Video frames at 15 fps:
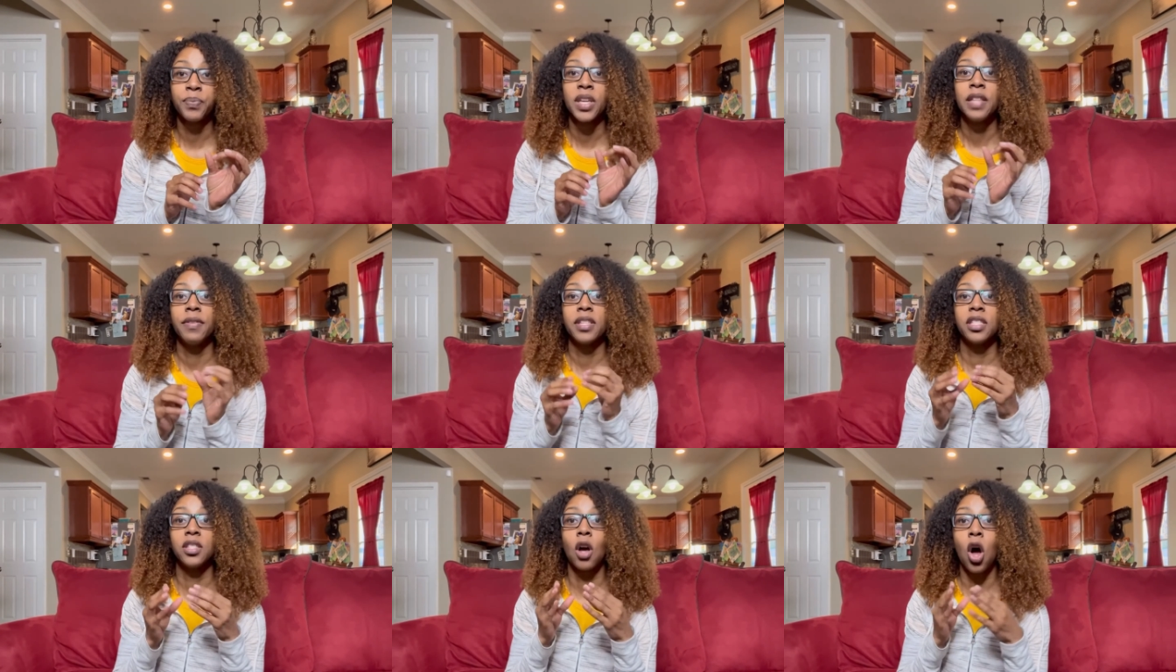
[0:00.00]
This
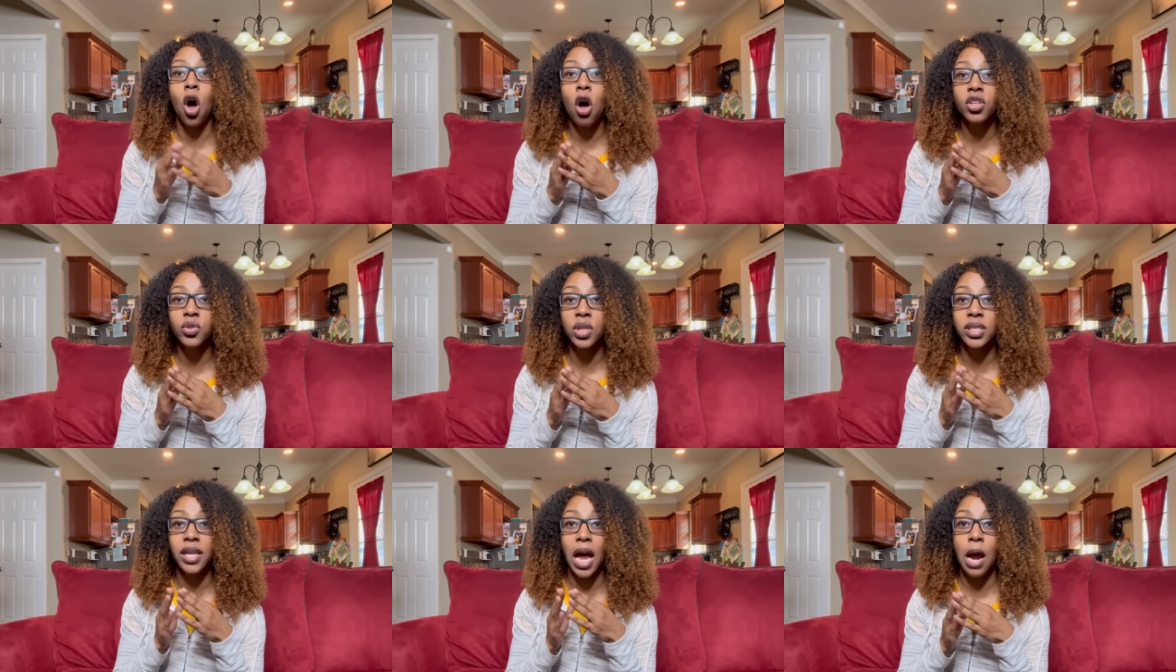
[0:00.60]
is also the
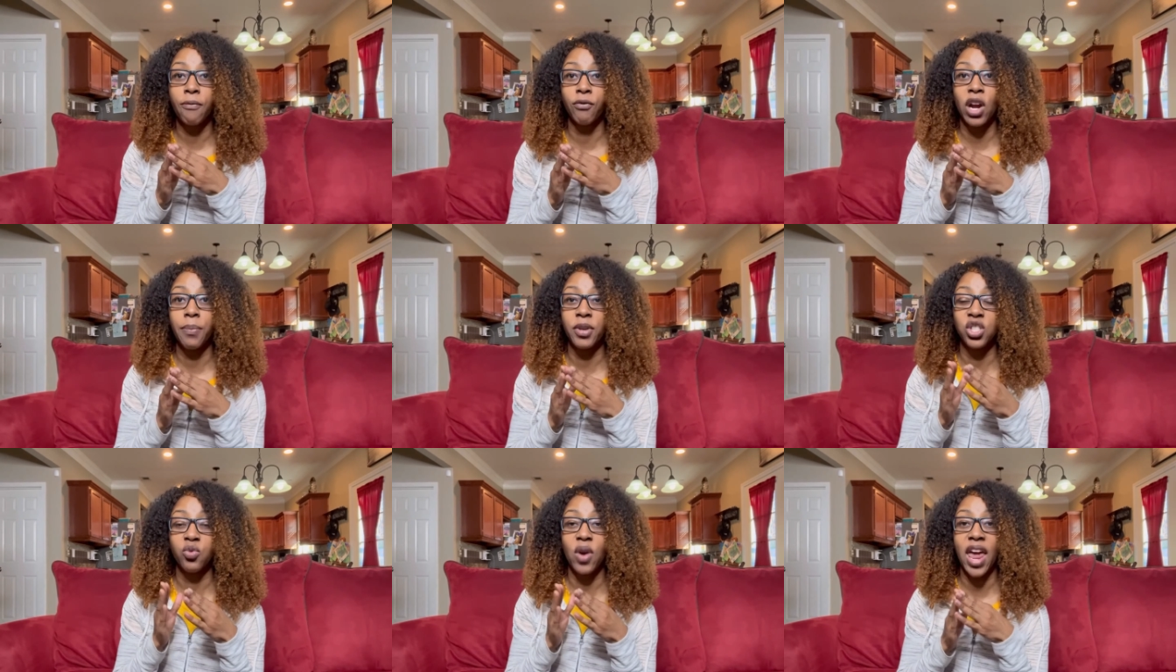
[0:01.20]
time frame
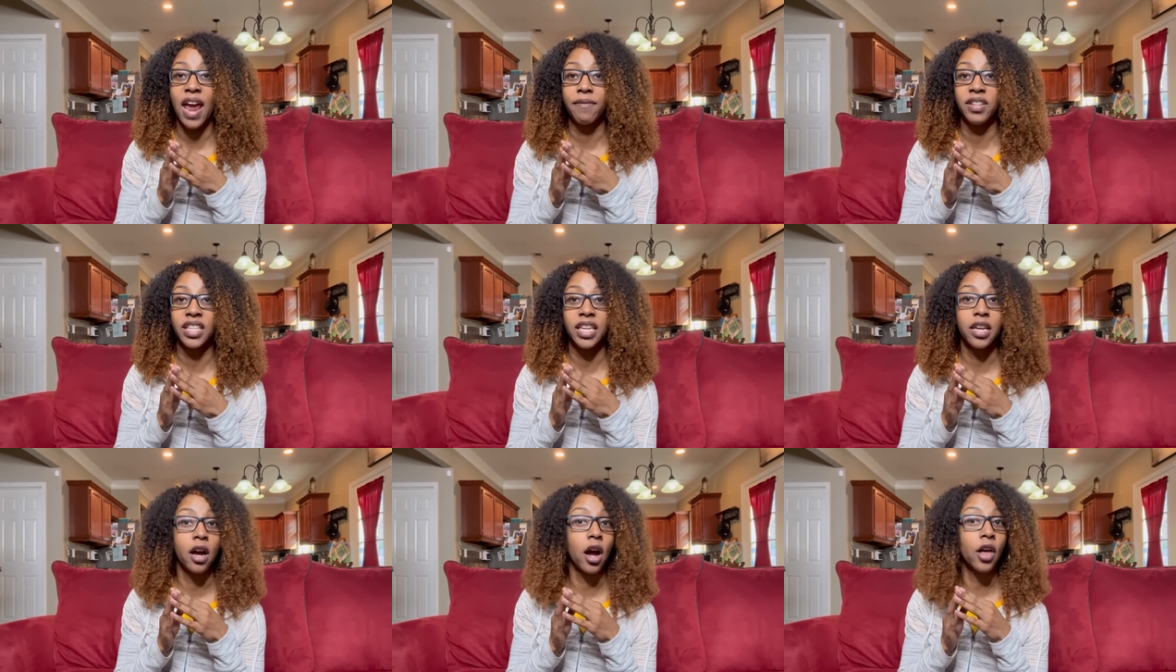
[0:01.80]
that you have to
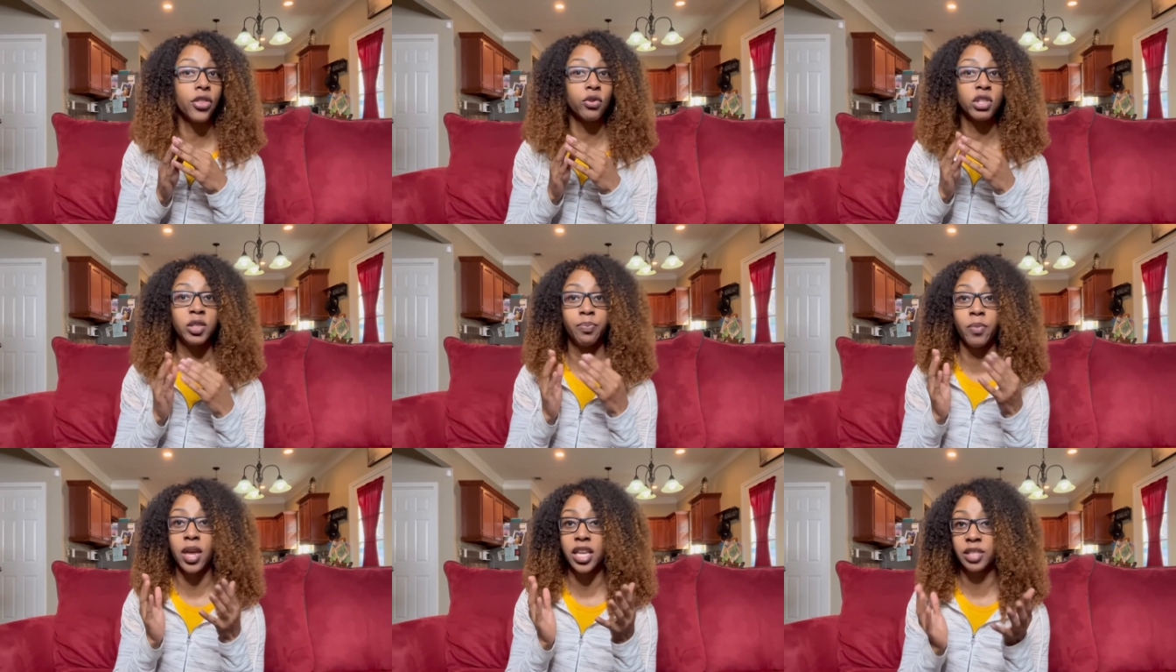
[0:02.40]
get other
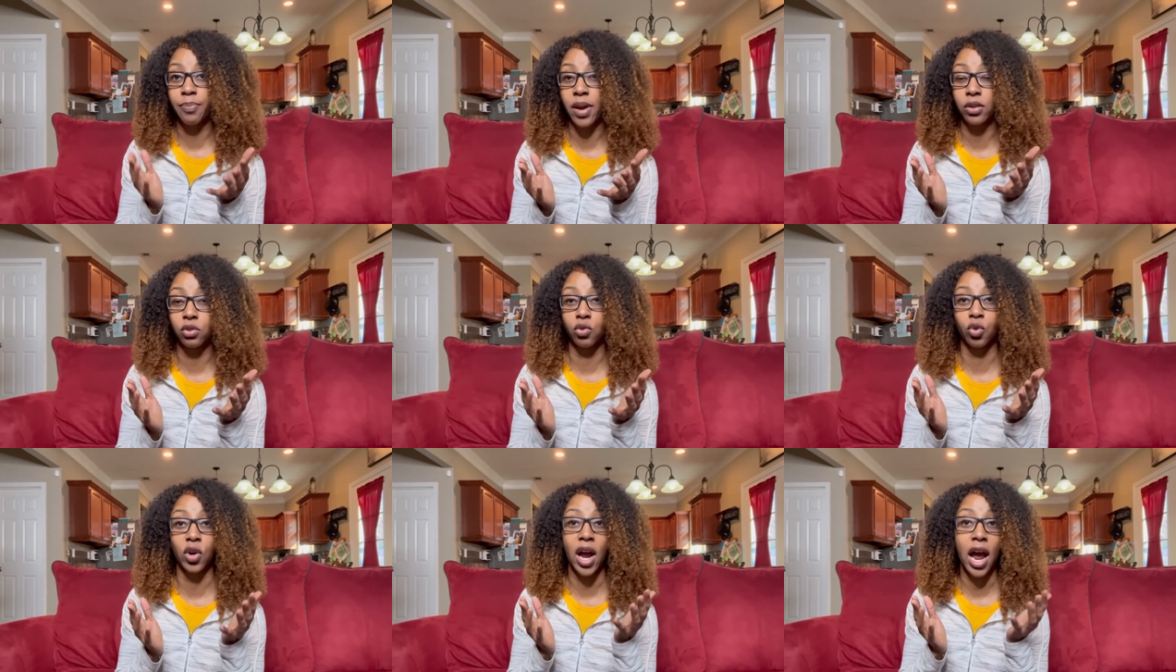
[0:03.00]
inspectors
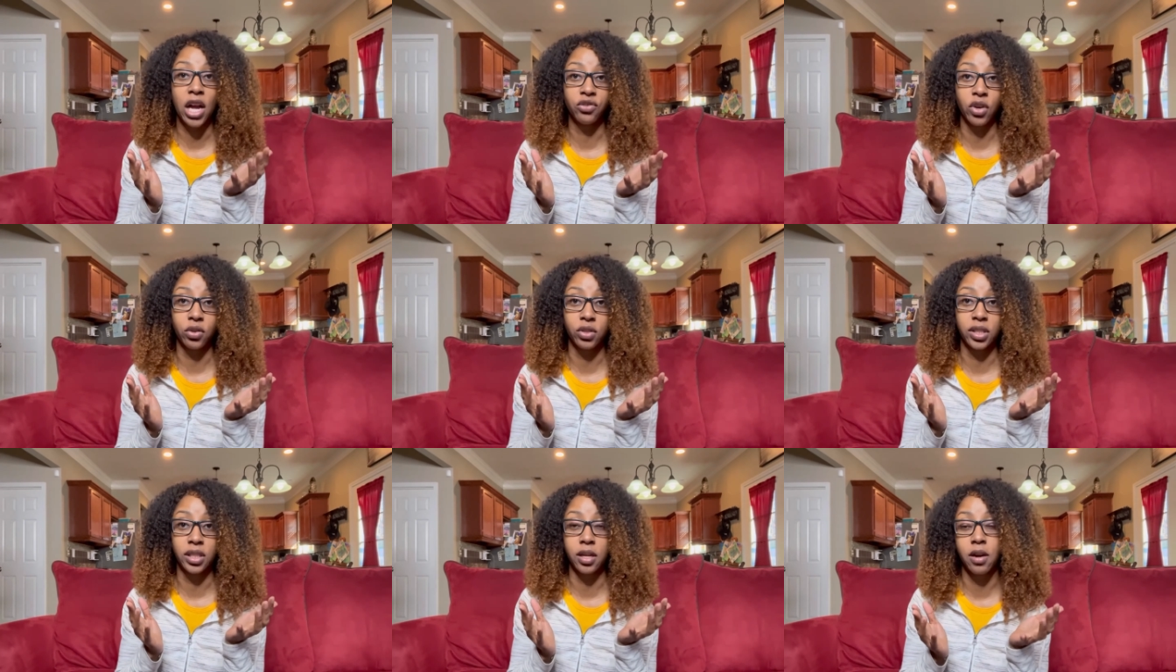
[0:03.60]
or contractors
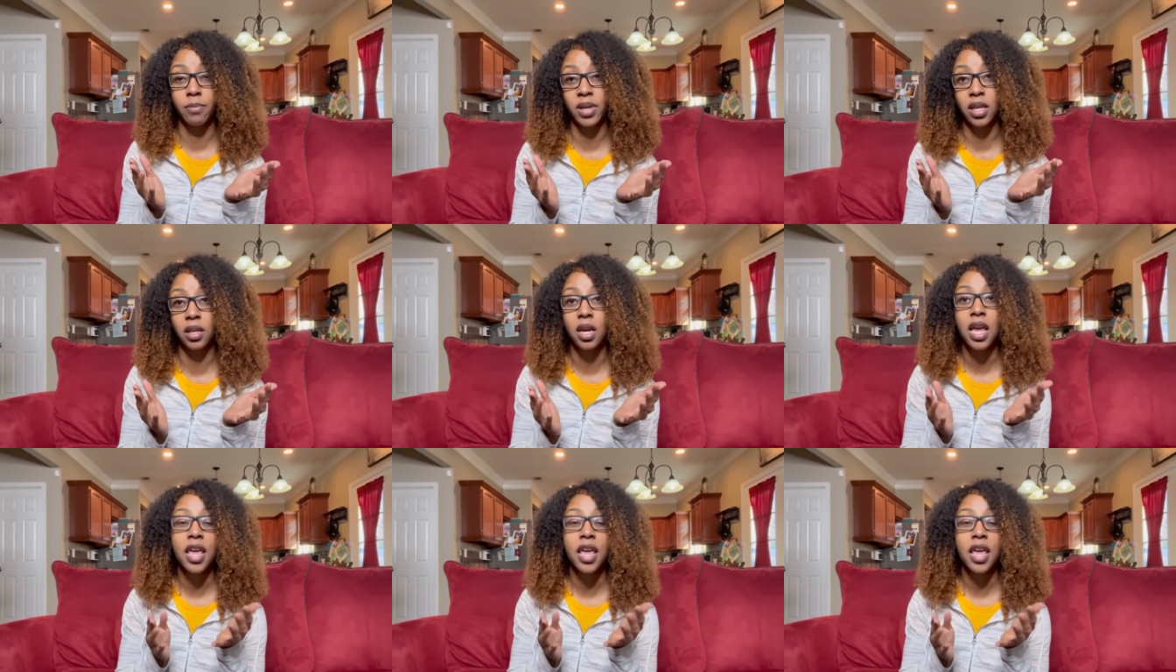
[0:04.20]
to come in.